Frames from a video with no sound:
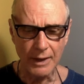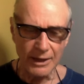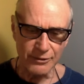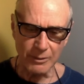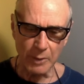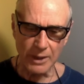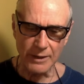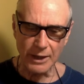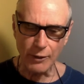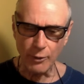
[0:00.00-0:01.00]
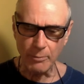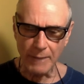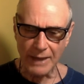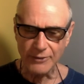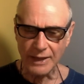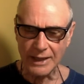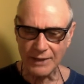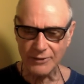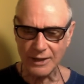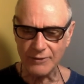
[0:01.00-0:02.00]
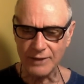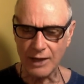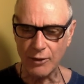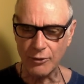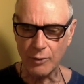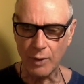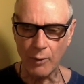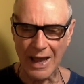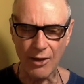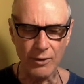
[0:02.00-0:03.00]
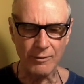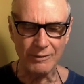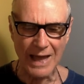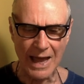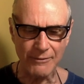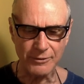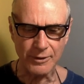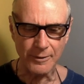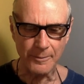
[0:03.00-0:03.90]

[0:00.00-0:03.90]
Someone in the group makes a kissing sound to a round of laughter.